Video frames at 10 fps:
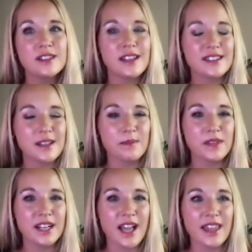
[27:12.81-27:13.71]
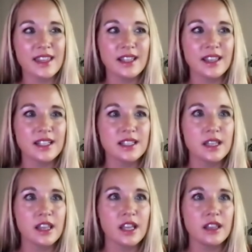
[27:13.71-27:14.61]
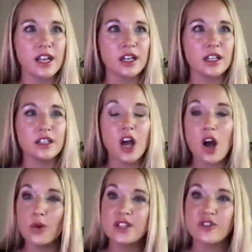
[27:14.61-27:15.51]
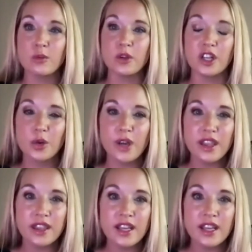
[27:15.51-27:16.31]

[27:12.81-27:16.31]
that's something I think that they're not always familiar with.